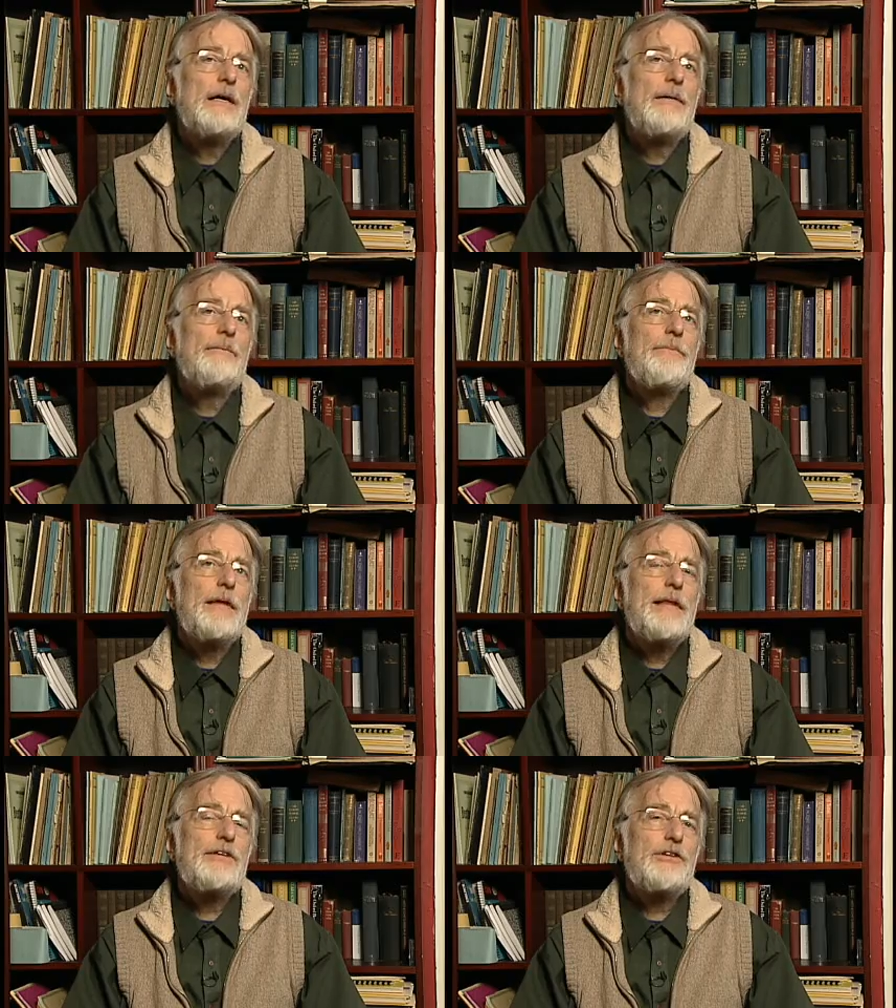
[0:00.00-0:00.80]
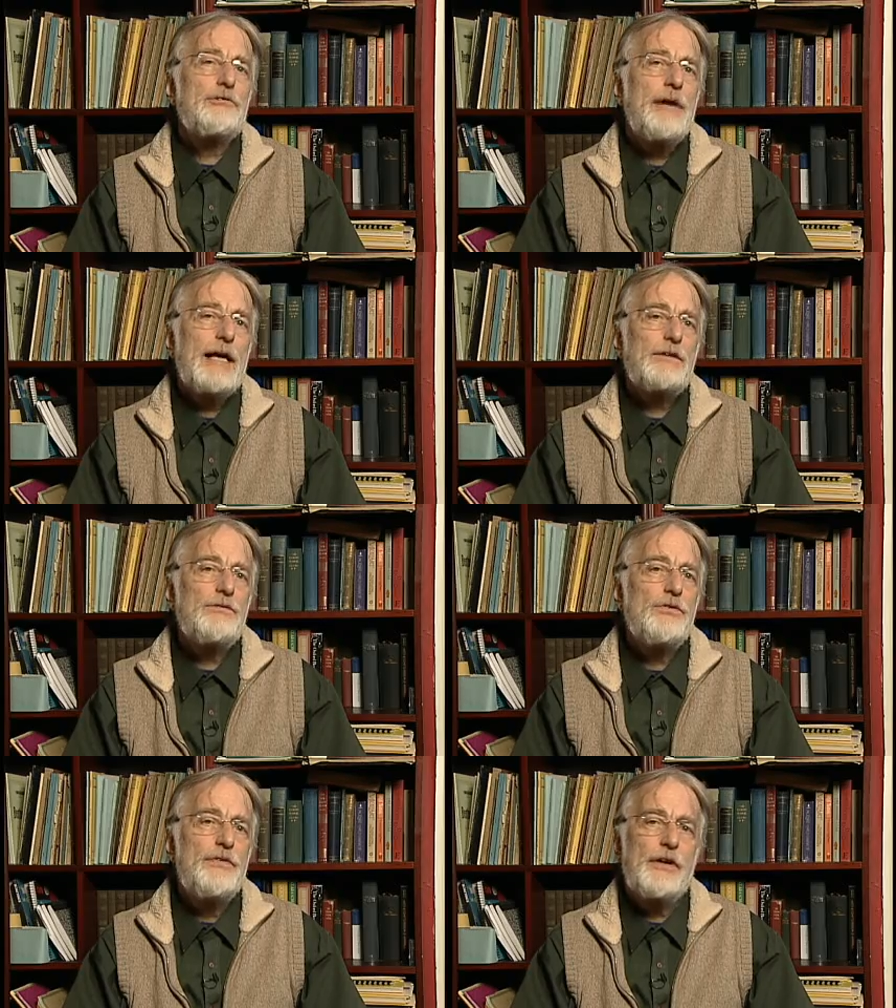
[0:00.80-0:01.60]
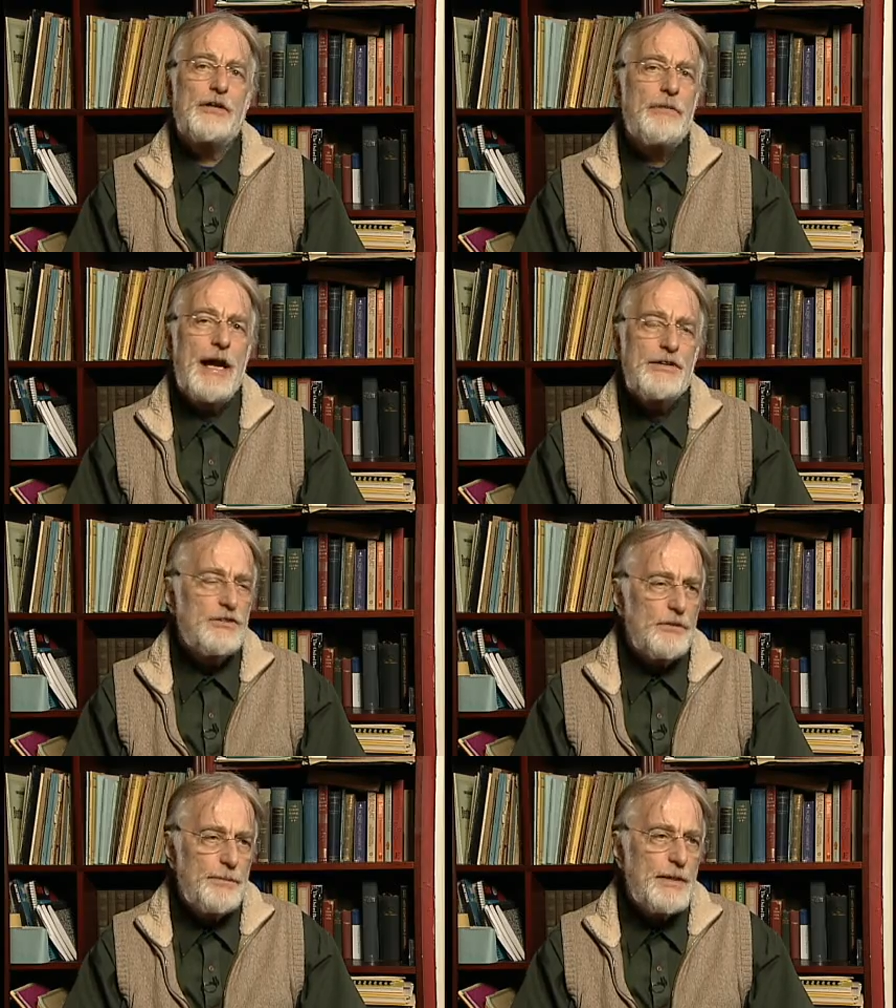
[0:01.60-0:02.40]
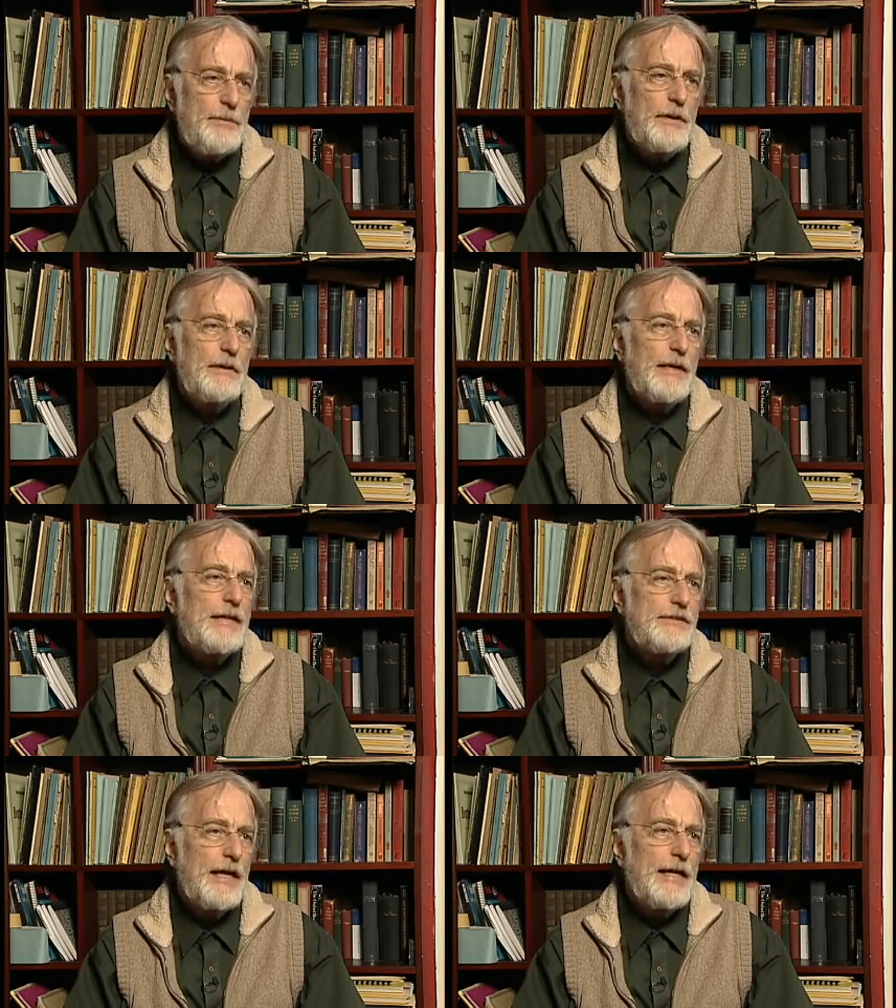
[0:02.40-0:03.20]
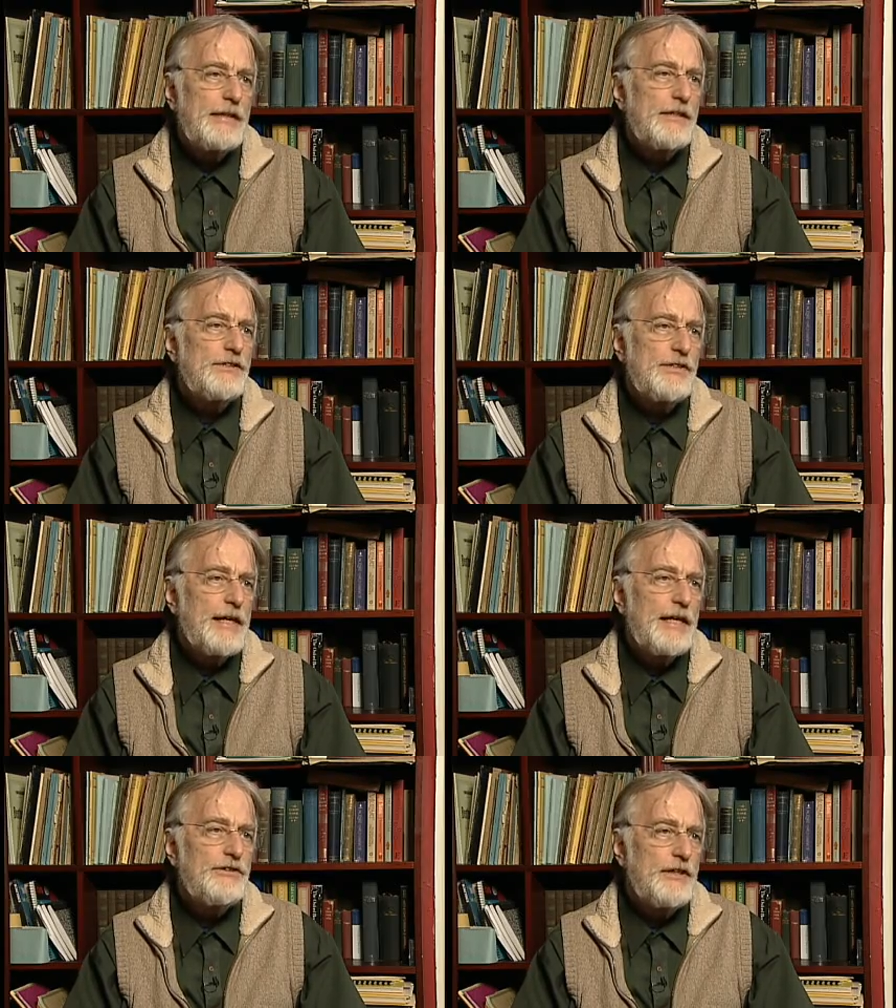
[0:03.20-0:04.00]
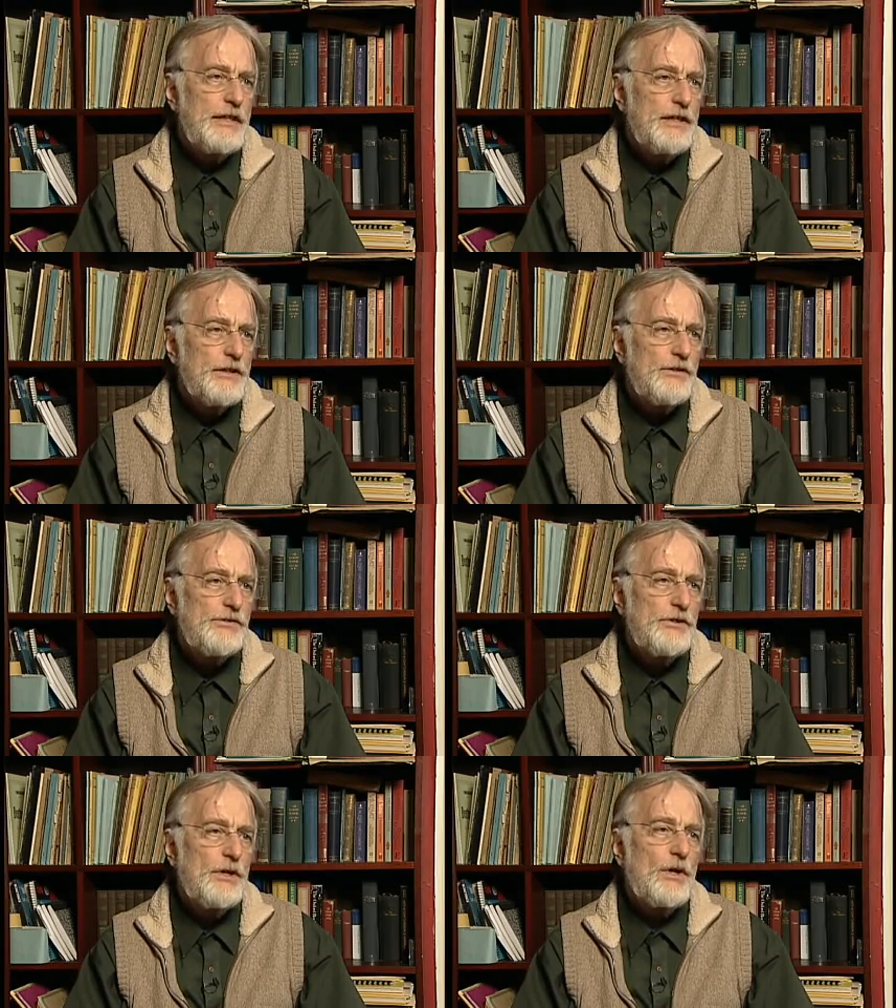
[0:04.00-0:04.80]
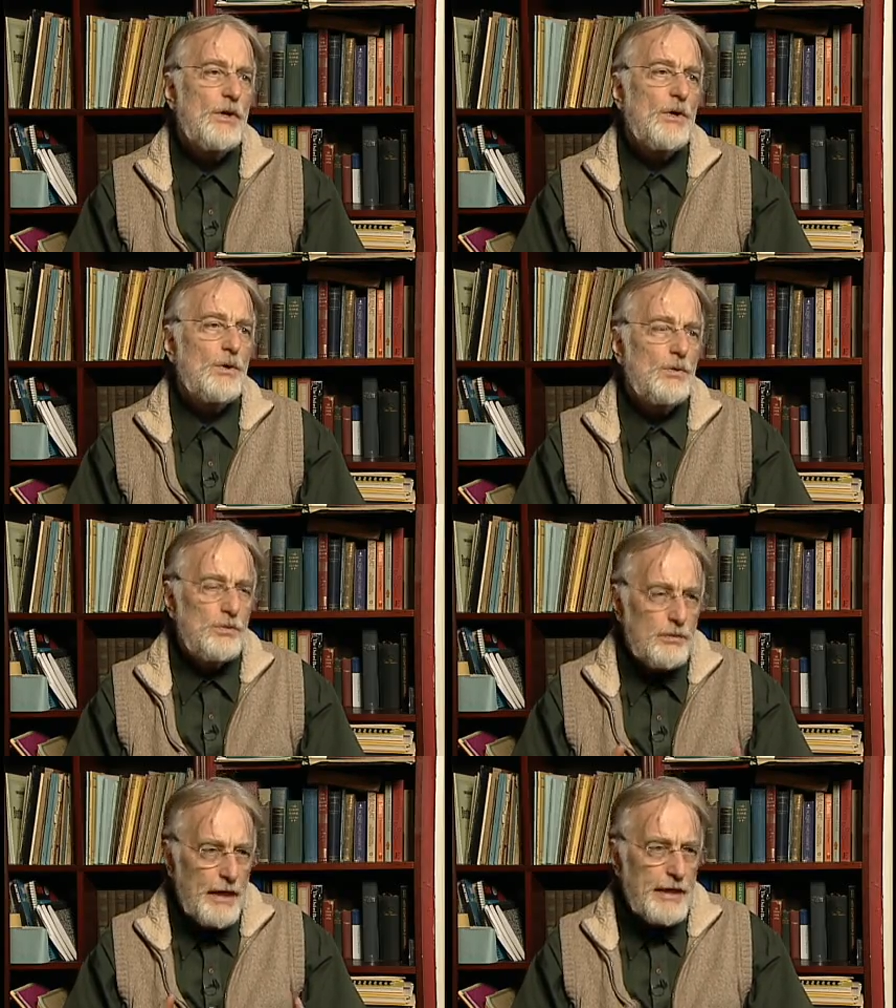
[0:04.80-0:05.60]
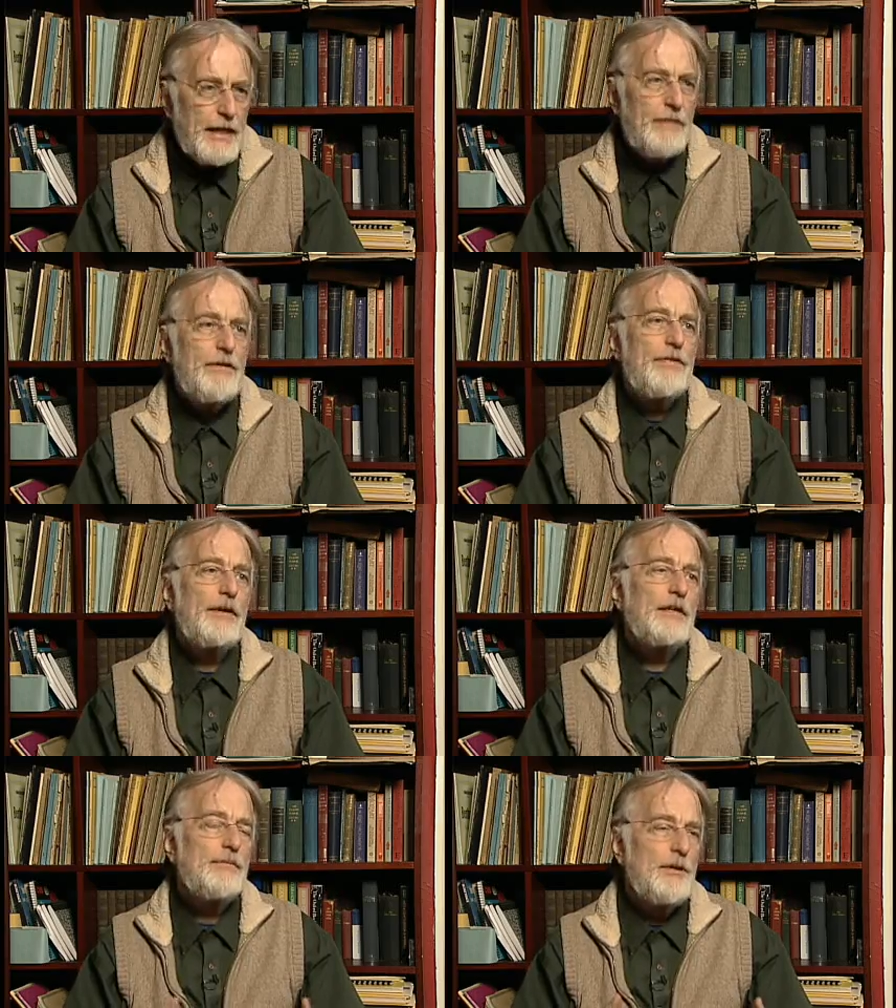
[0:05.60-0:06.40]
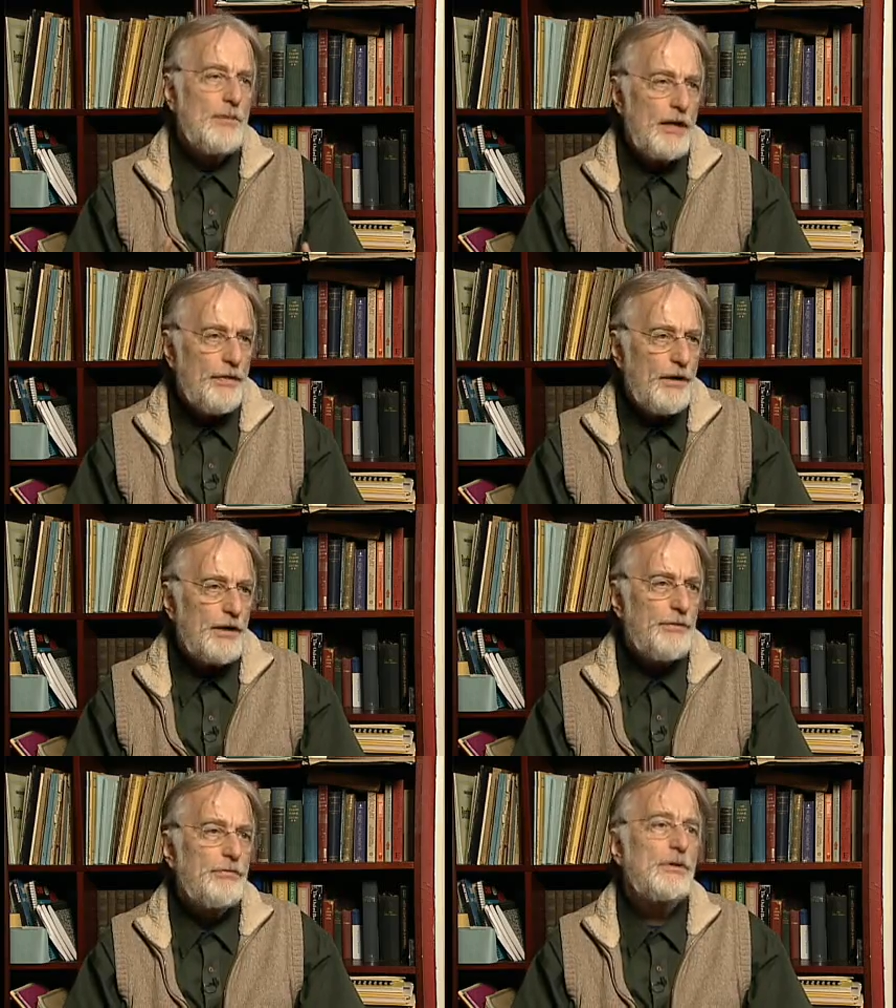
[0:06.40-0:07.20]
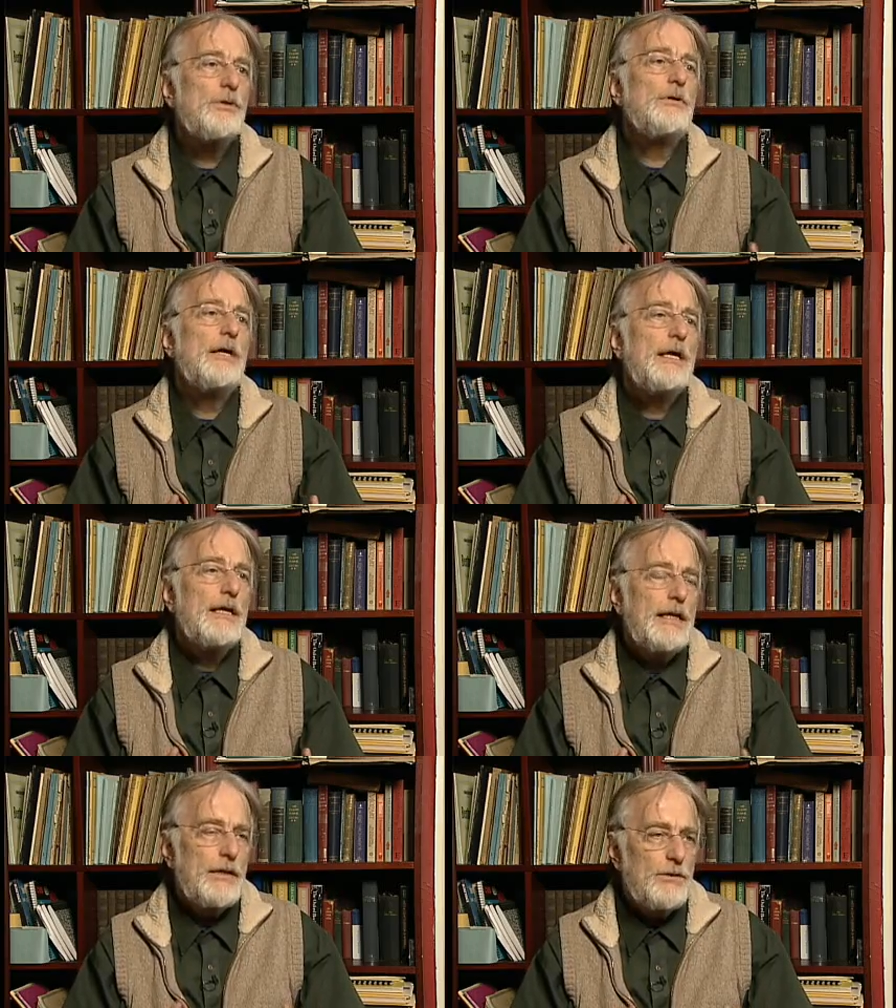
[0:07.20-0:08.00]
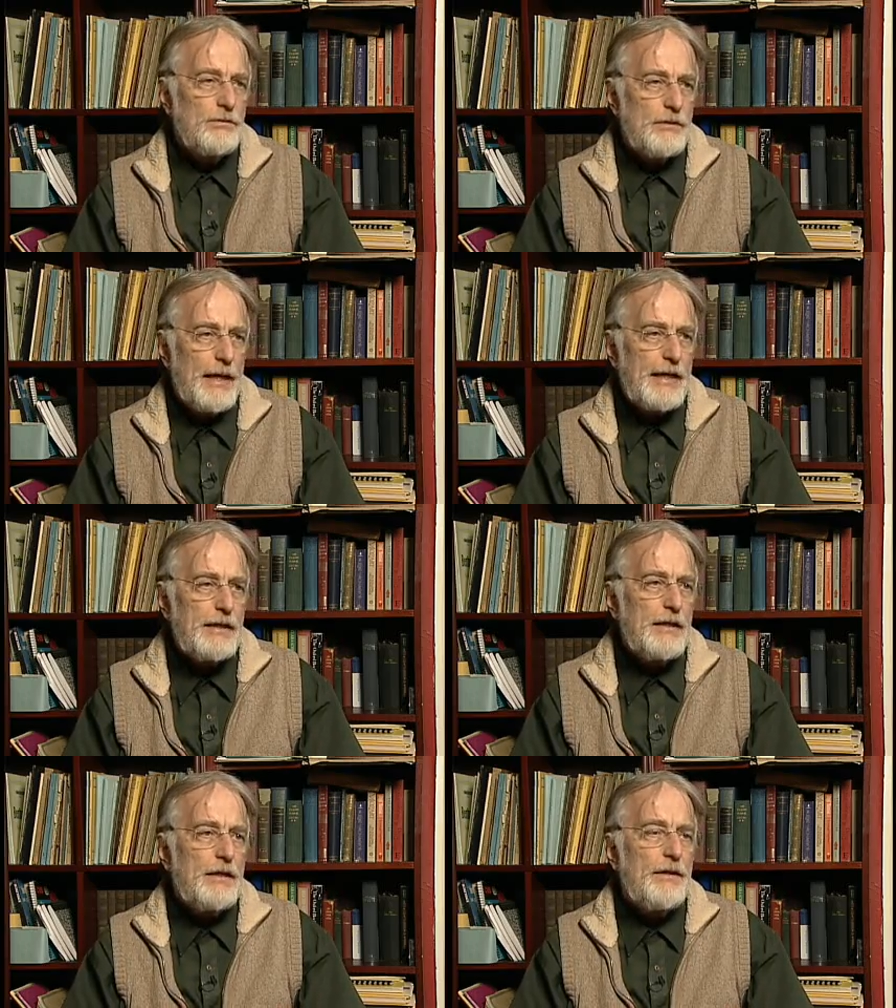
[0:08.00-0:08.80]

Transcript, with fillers: um, that's attractive to very rational people like scientists and engineers who like everything to be well thought through and who like